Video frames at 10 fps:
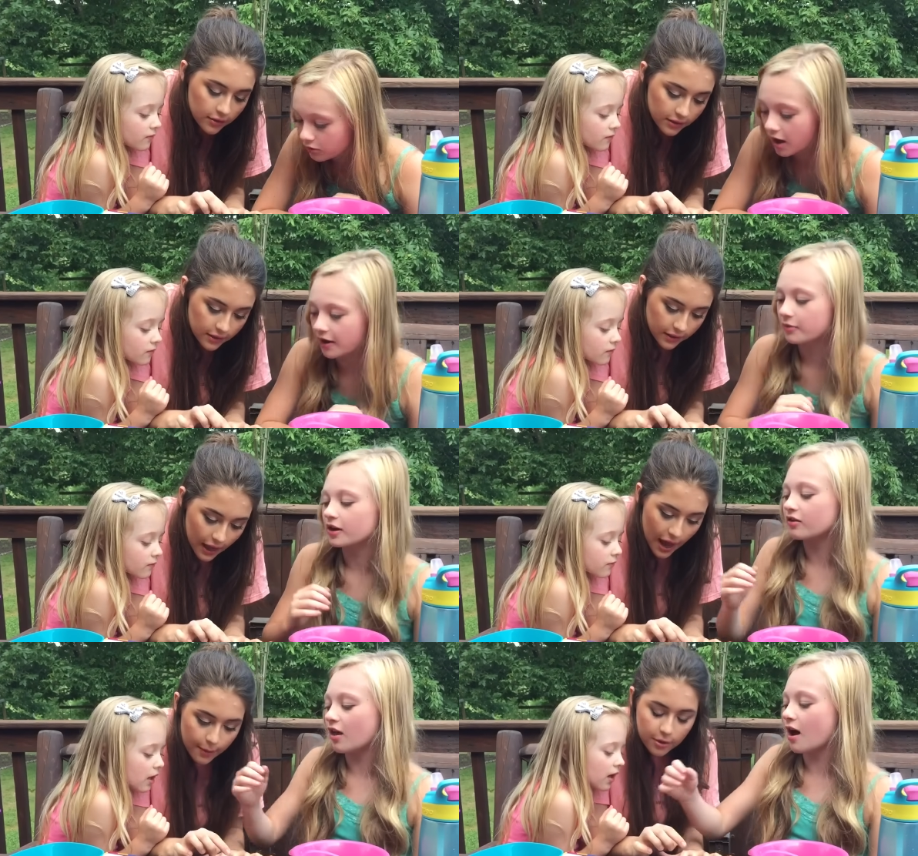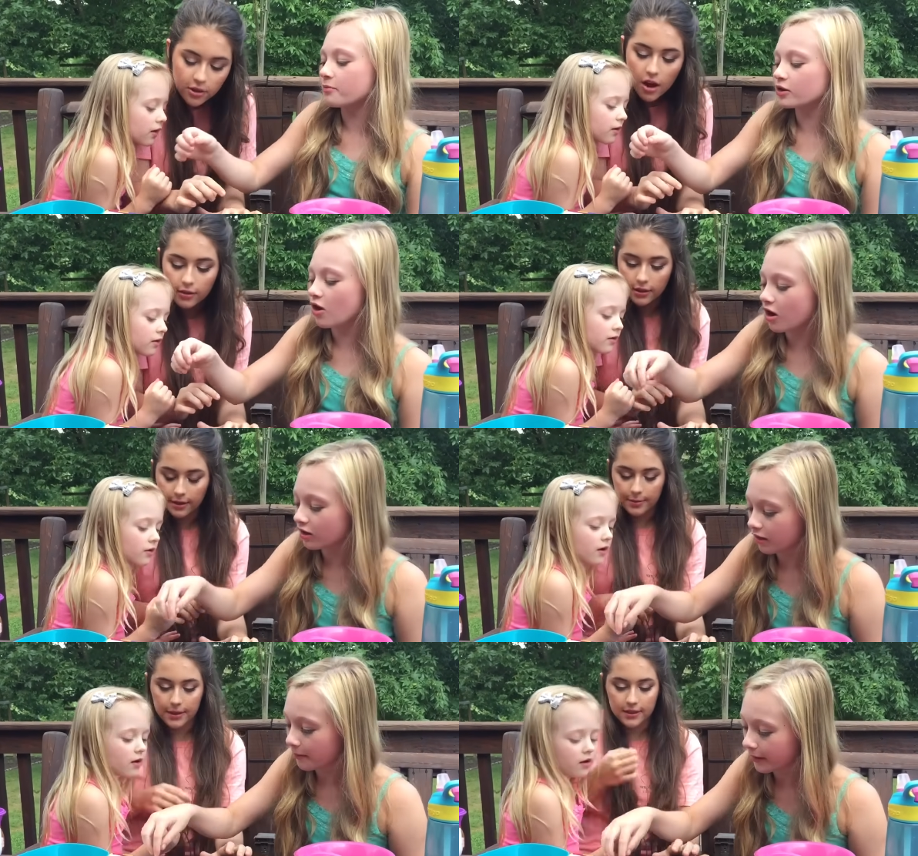Speaker 1: Okay, we got one
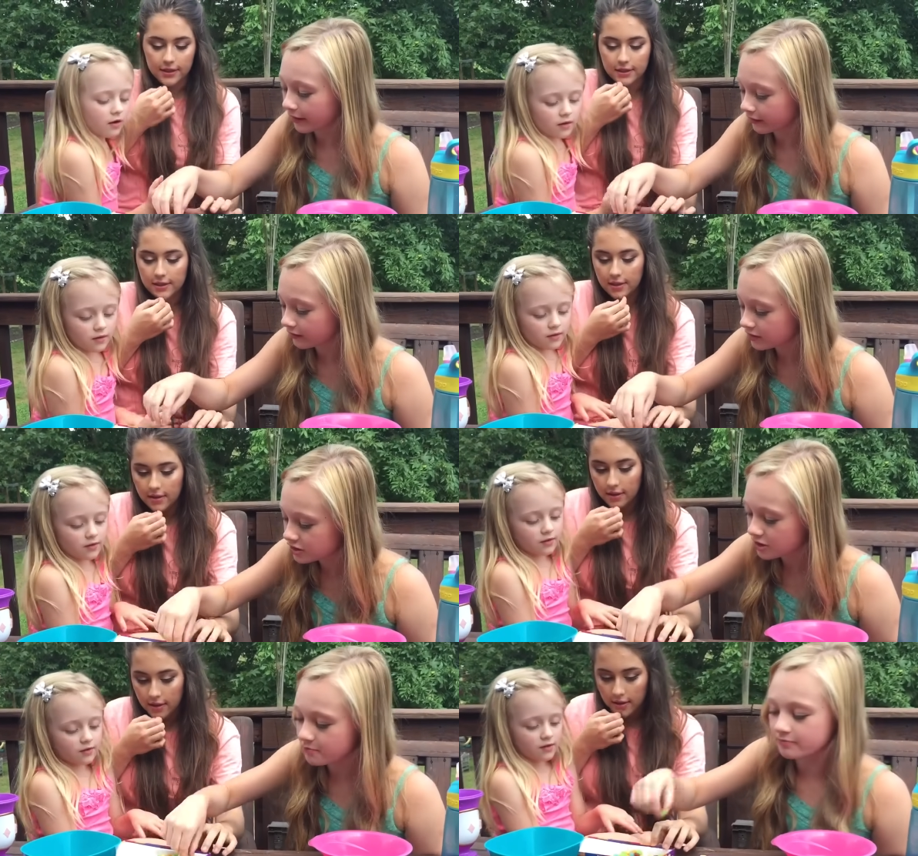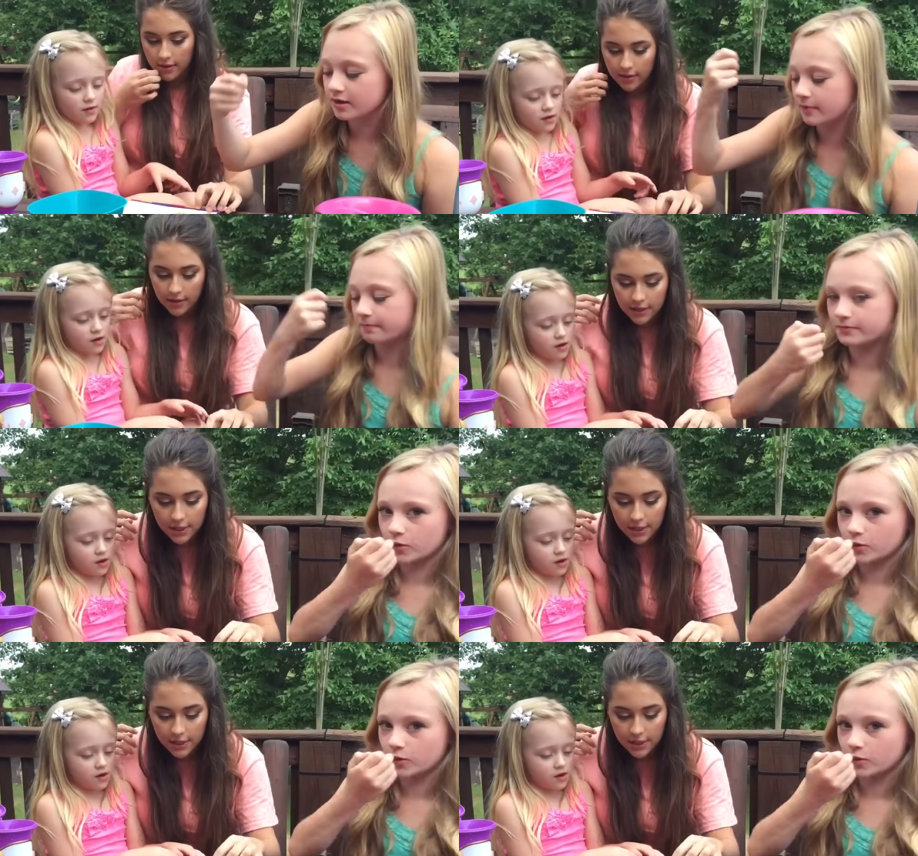clipping. This shouldn't be